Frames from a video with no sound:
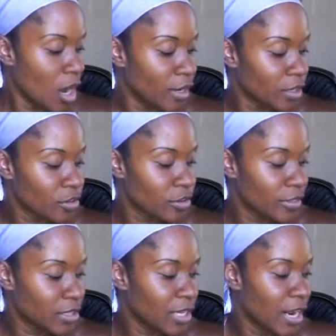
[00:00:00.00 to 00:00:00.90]
Another
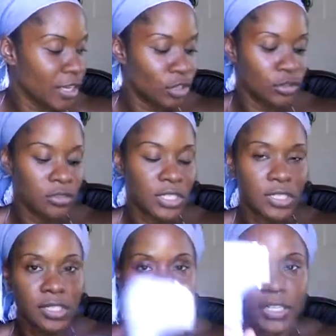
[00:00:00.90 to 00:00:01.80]
thing that I use,
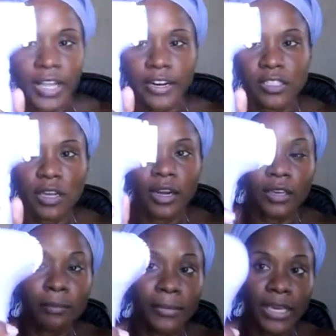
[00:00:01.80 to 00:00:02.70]
this is the Clarisonic
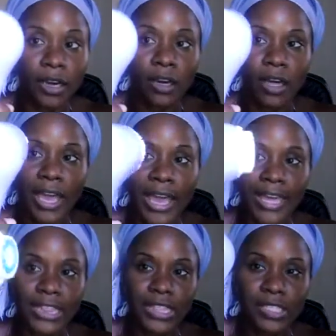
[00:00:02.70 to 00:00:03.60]
Mia,
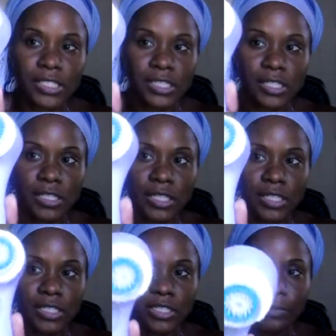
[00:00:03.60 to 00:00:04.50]
and this is the
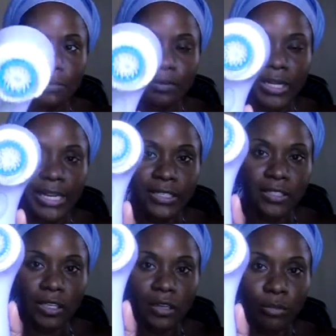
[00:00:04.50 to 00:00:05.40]
deep
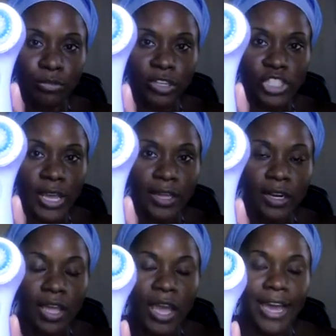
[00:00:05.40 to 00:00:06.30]
cleansing brush head.
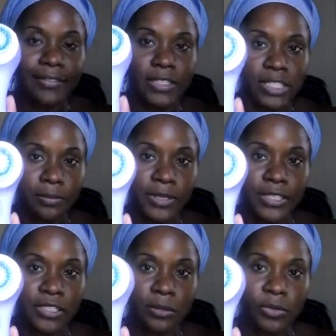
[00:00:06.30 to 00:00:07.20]
I have the deep
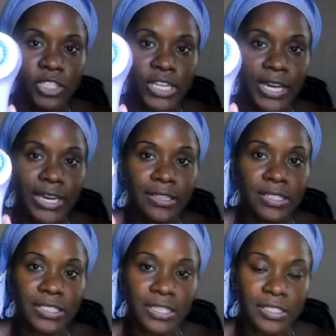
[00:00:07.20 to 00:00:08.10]
cleansing brush head and
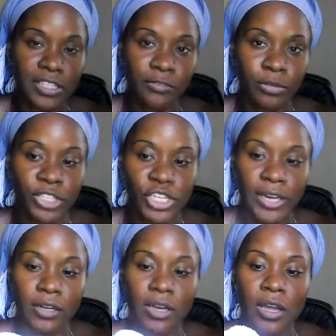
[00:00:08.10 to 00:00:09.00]
the sensitive brush head.